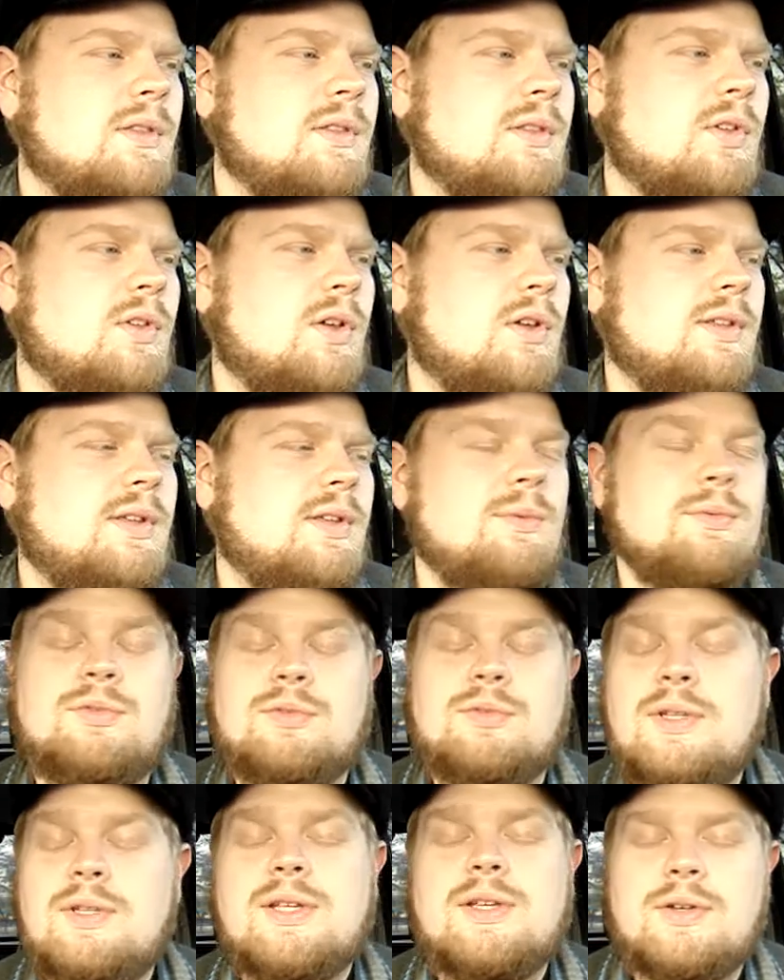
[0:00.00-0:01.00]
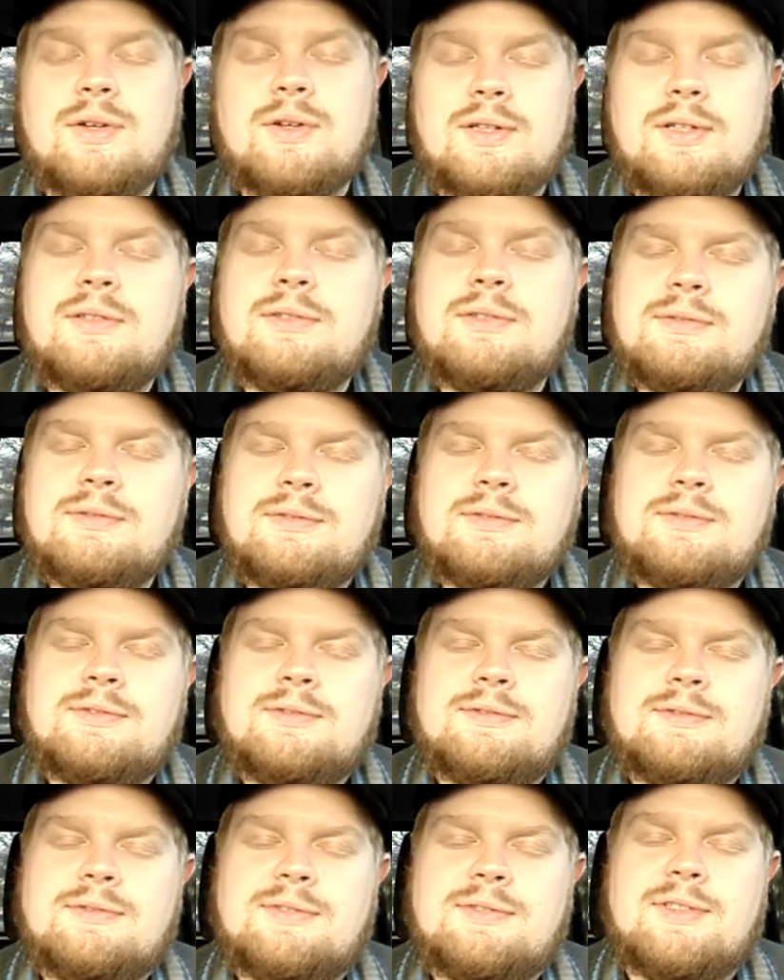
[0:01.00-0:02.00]
was really good.
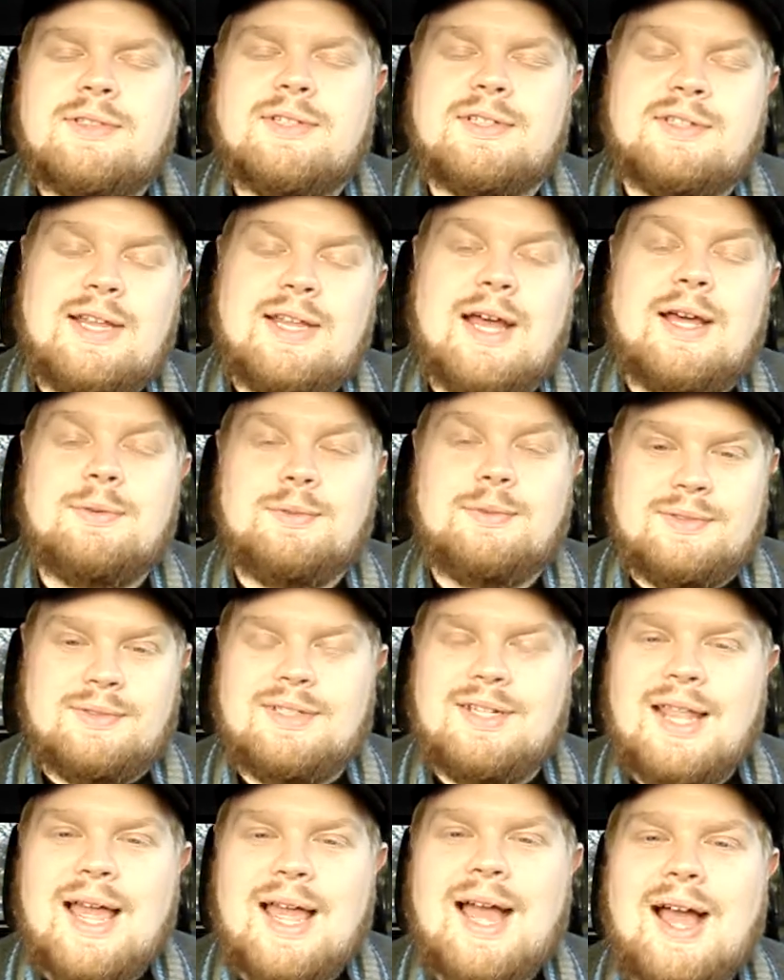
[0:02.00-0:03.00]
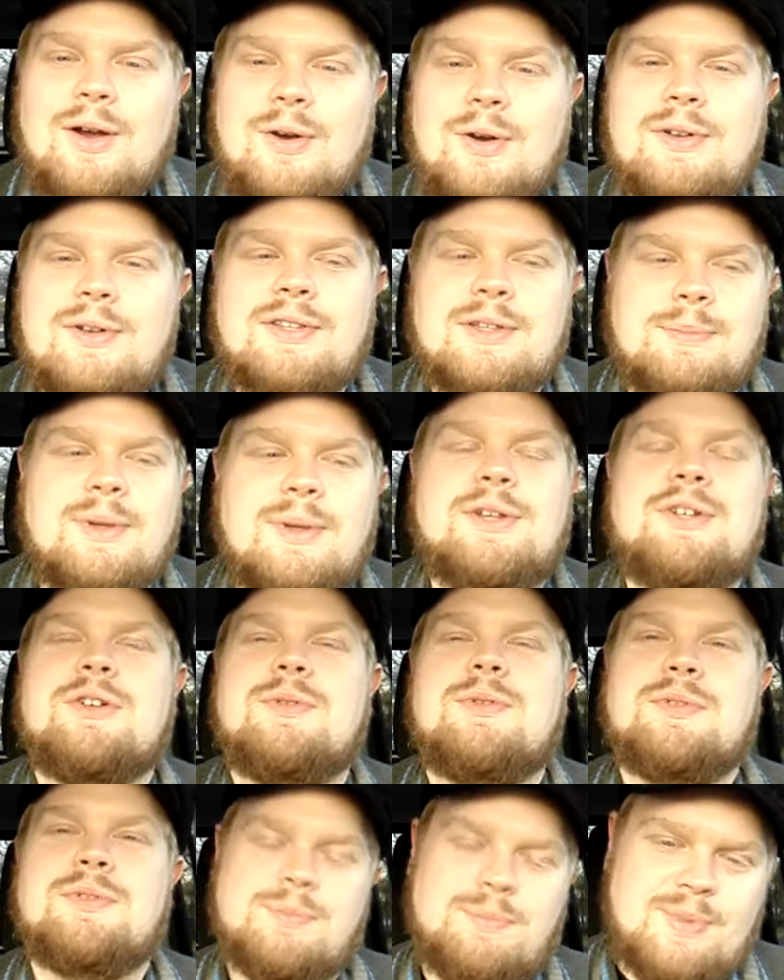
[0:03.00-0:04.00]
The sound was loud, and the
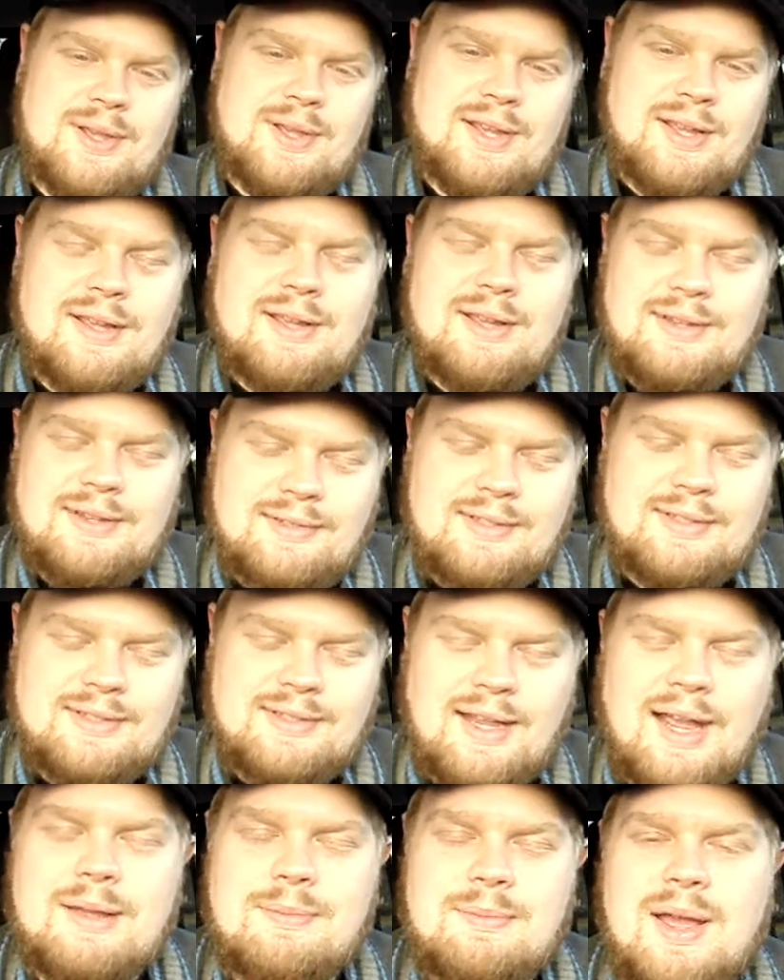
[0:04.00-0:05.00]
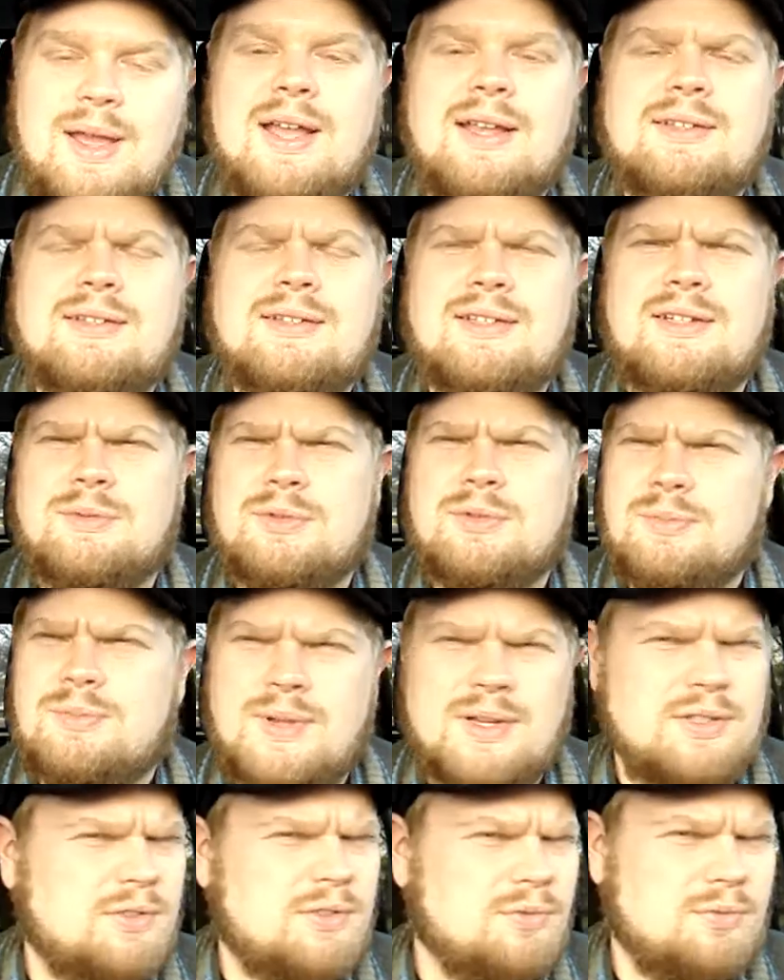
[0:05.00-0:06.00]
picture was big, because it's IMAX, and it was
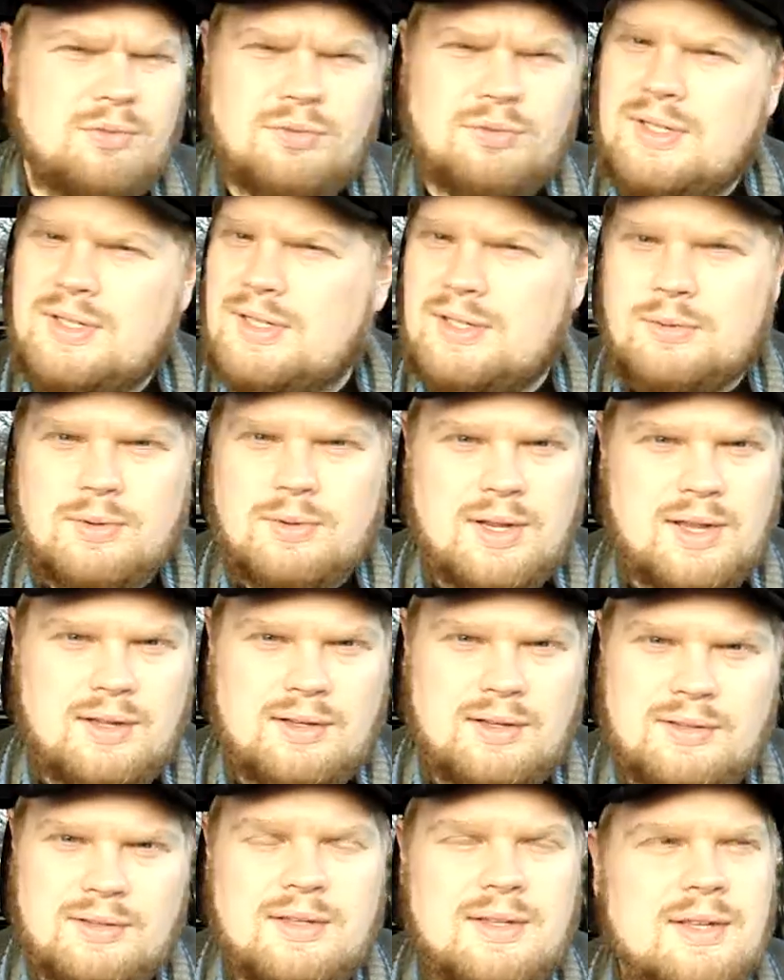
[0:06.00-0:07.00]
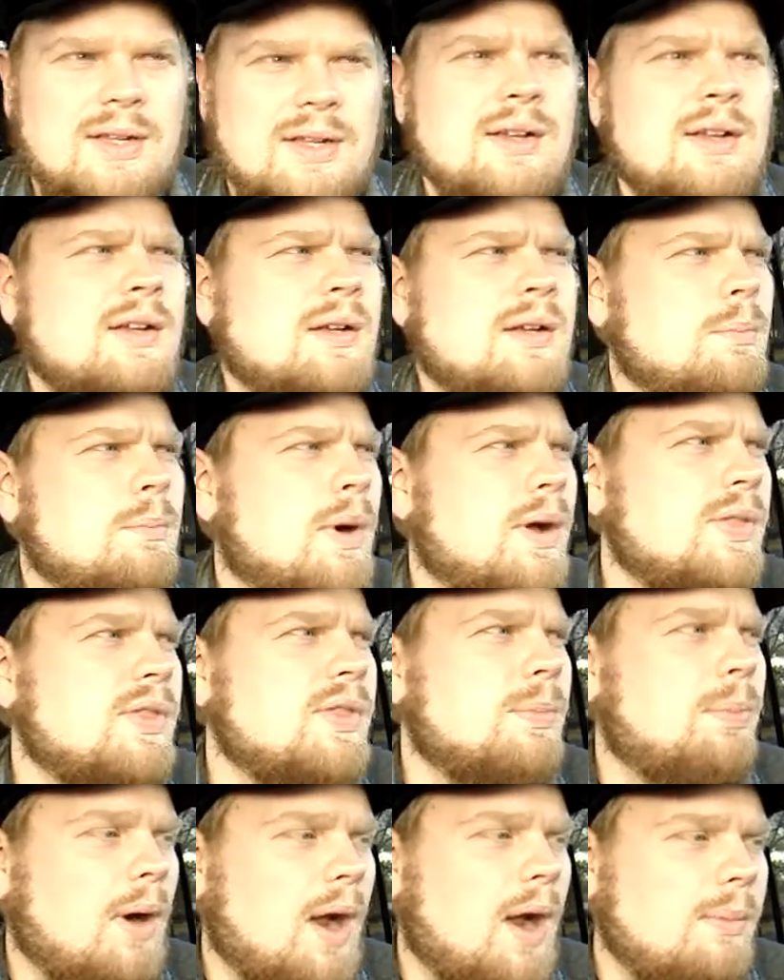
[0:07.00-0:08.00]
mixed really well. But
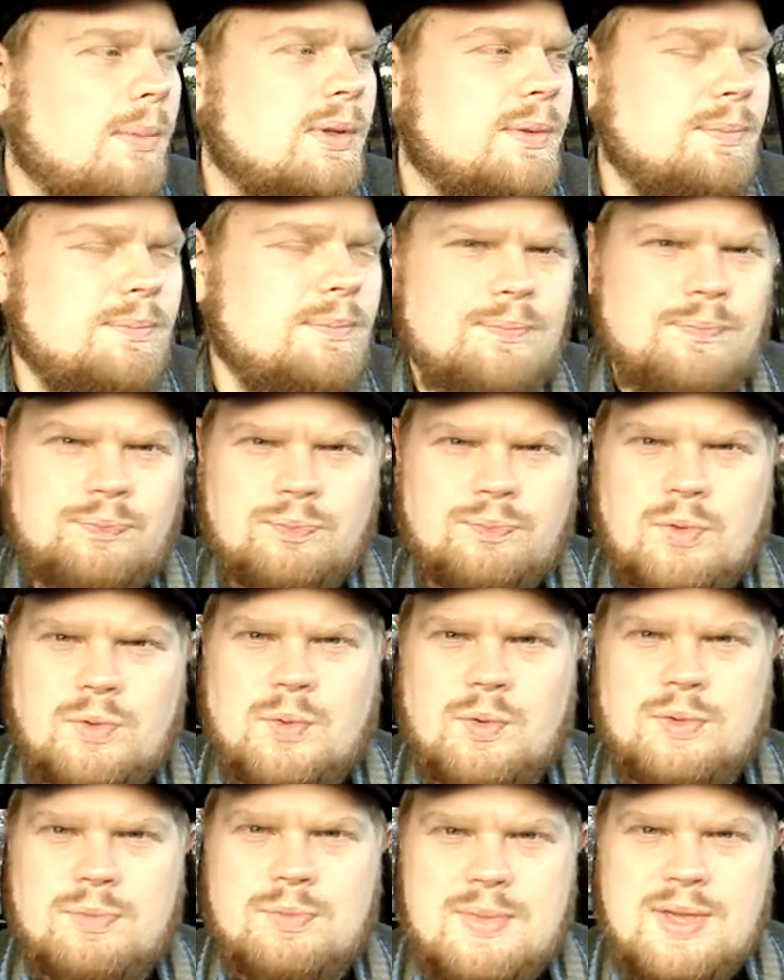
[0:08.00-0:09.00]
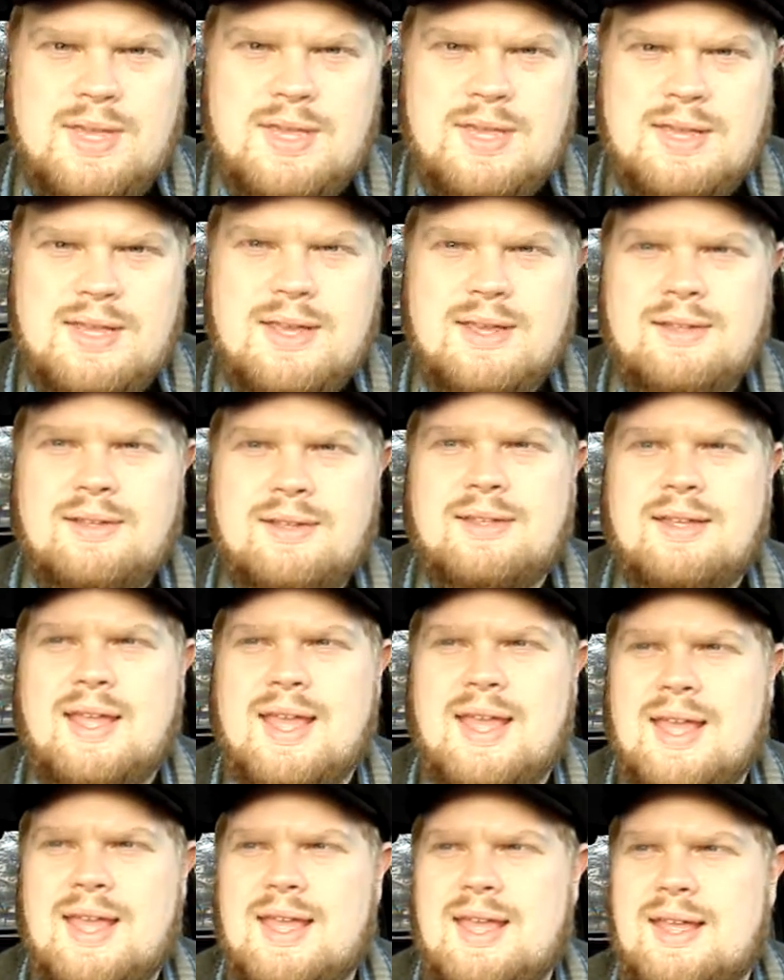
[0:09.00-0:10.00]
the problem with me
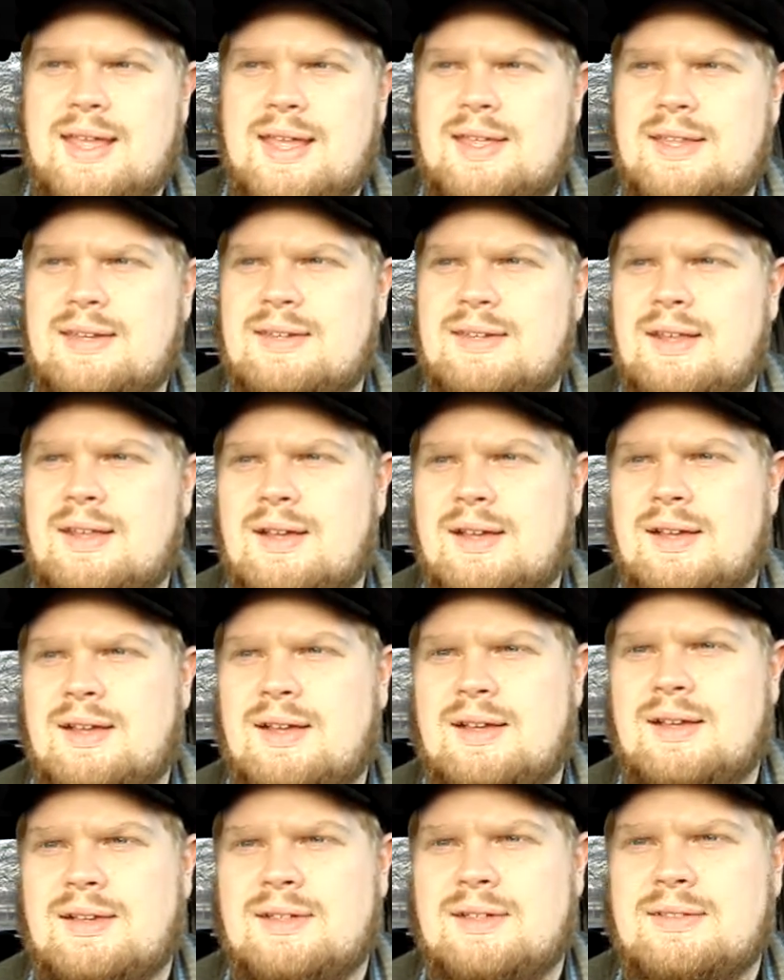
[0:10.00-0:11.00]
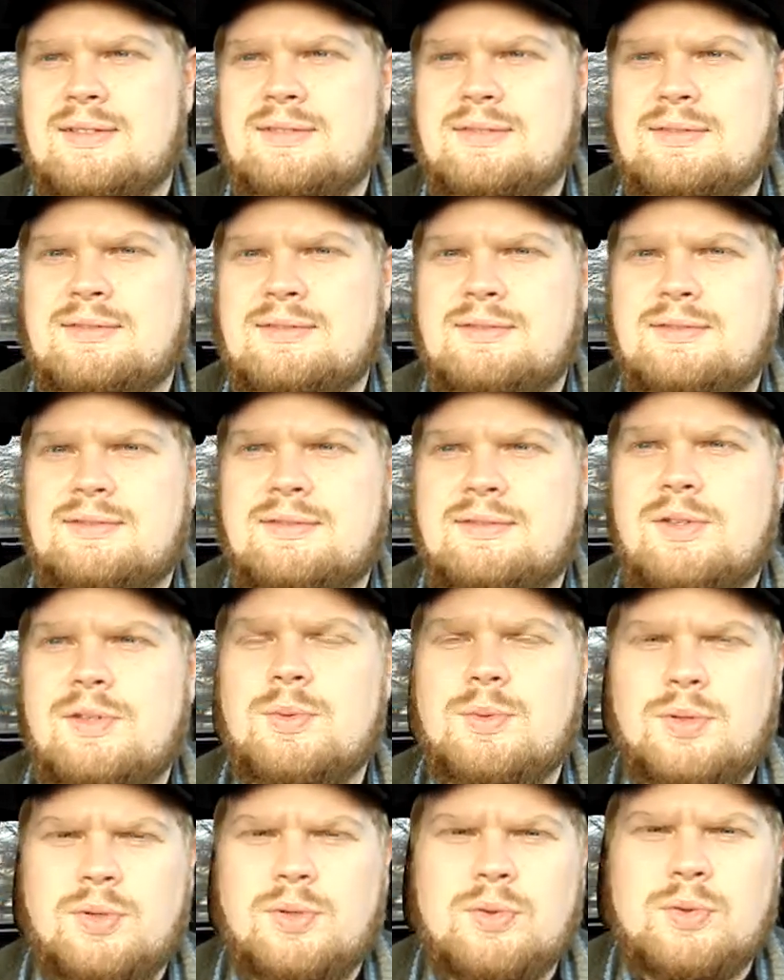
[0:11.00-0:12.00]
and
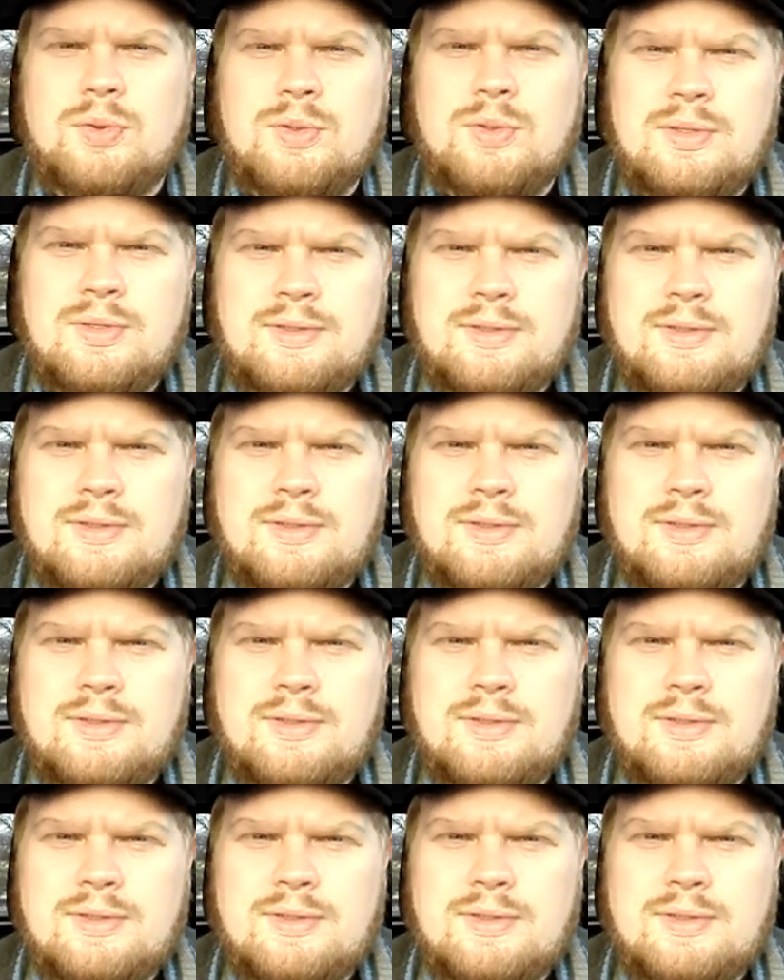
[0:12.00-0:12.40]
U2